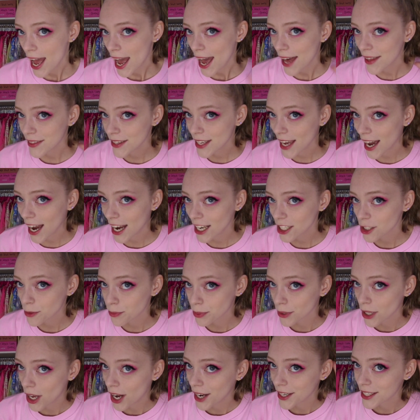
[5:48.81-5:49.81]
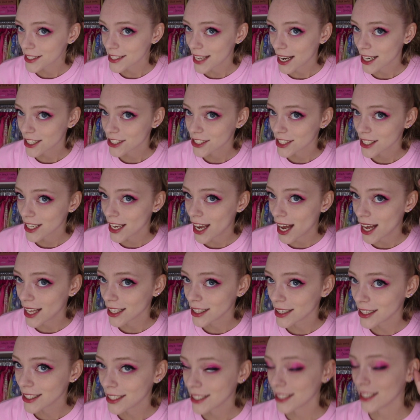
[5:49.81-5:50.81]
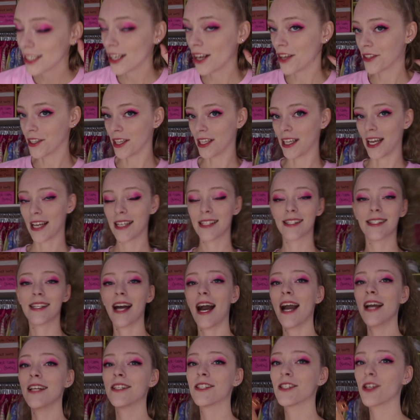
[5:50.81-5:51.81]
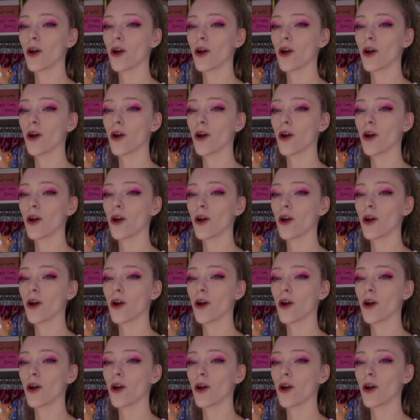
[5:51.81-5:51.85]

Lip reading: and the ash blonde is actually a little on the light side,